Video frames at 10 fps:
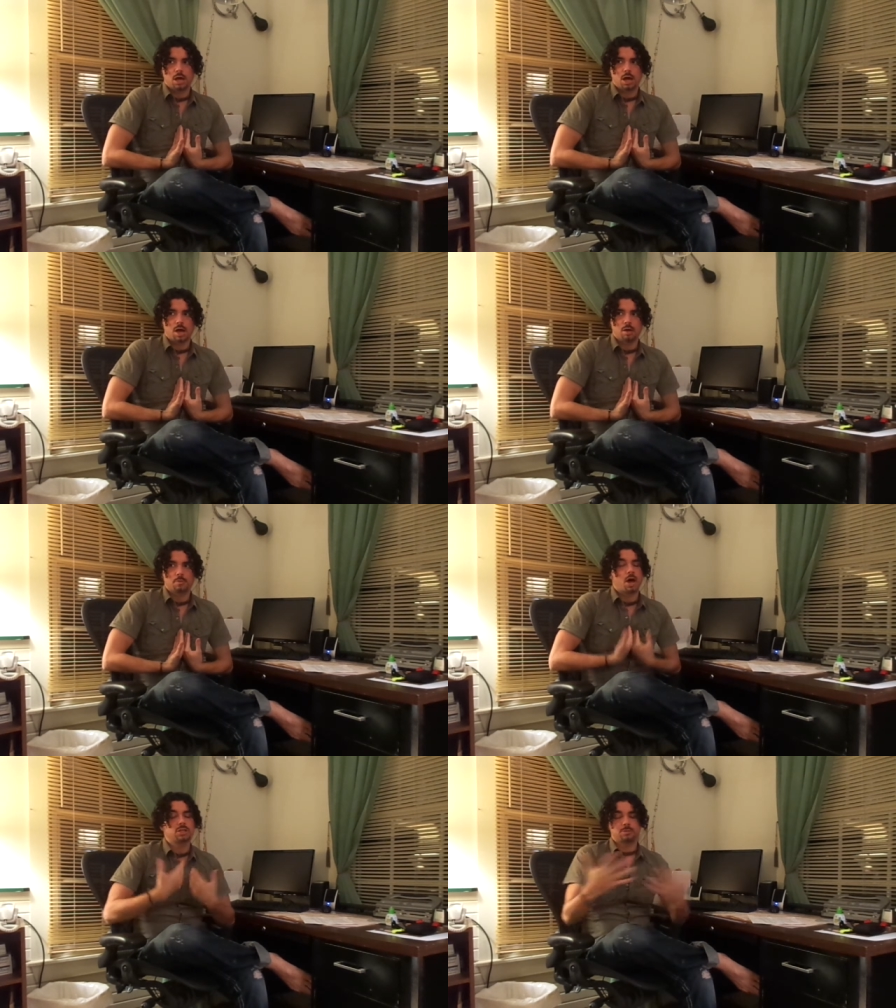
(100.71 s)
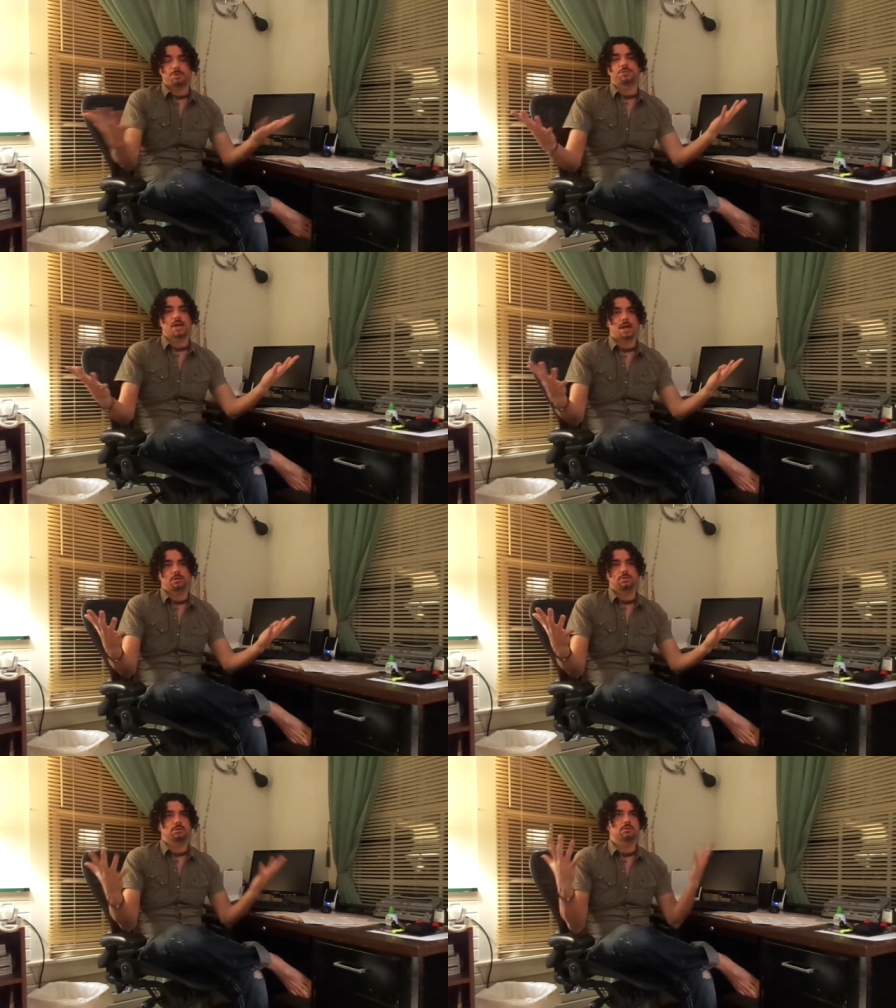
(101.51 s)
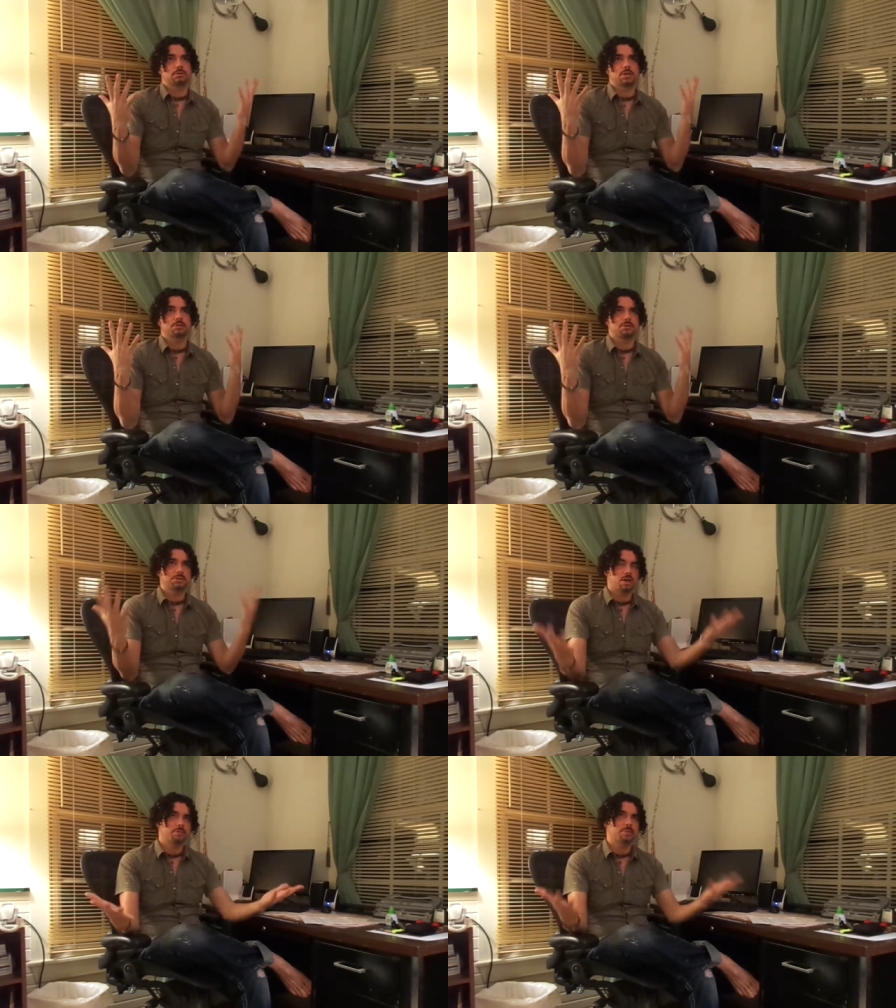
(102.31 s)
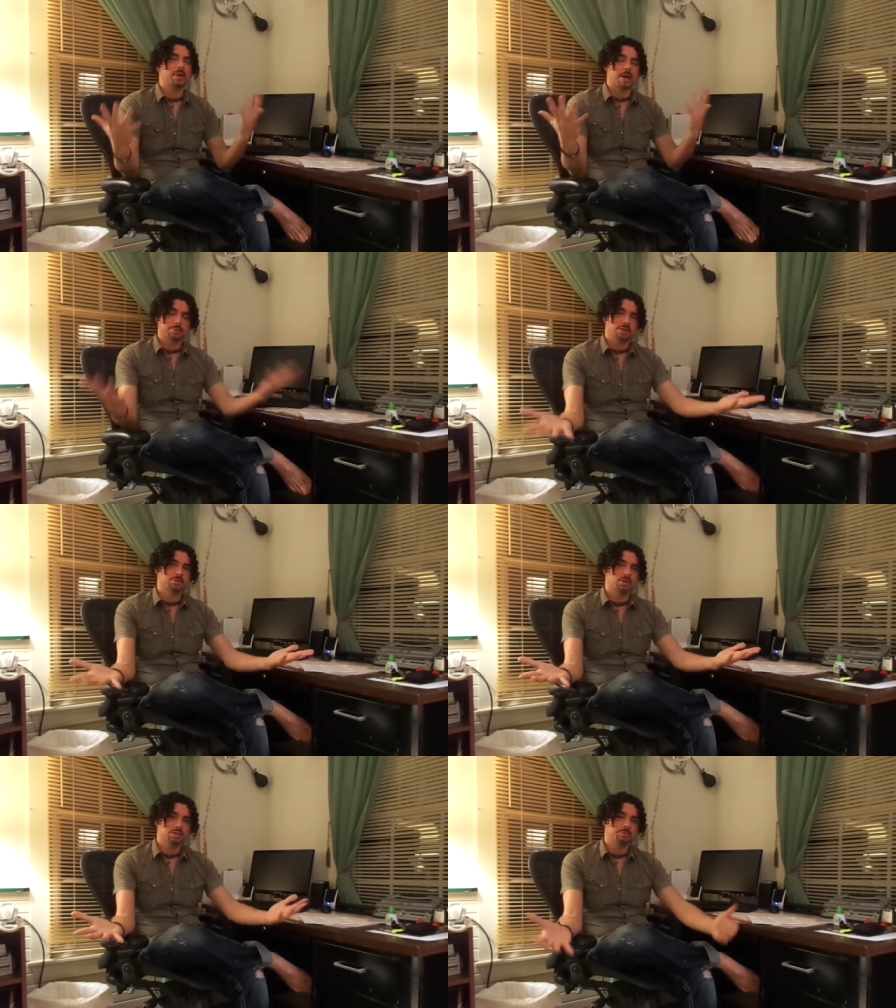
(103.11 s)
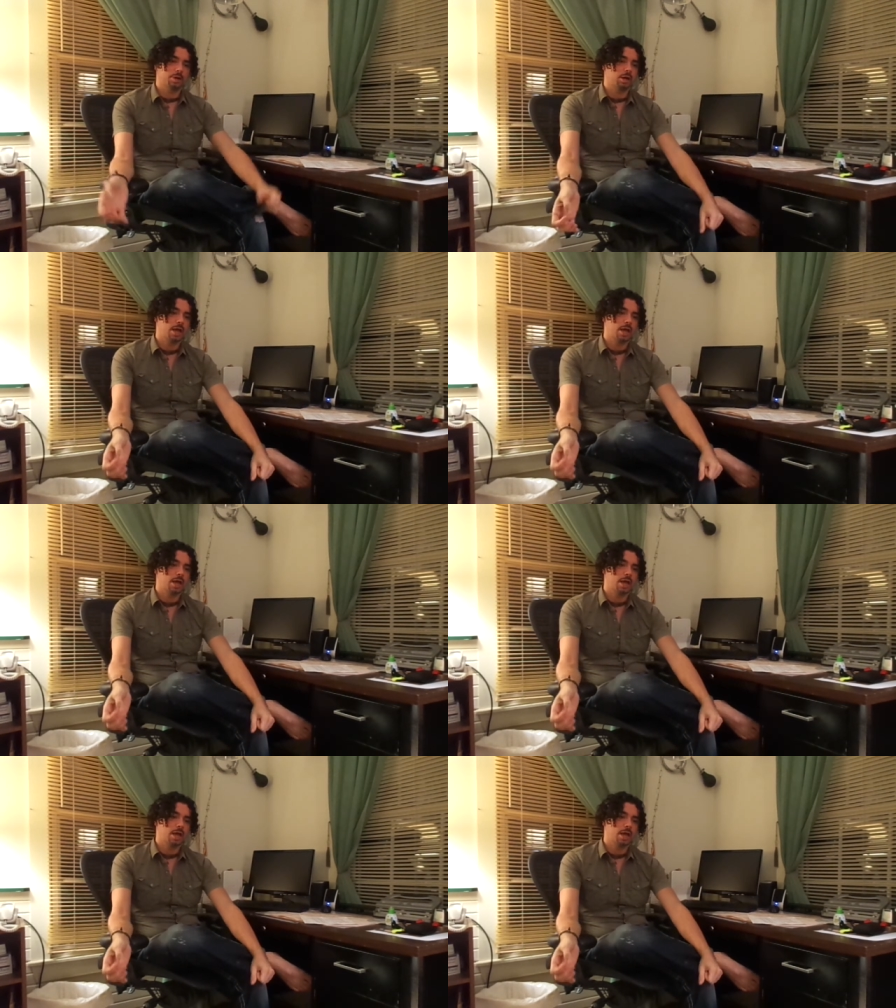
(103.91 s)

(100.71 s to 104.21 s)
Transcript: um, 100% as a result of being baptized in the Holy Spirit.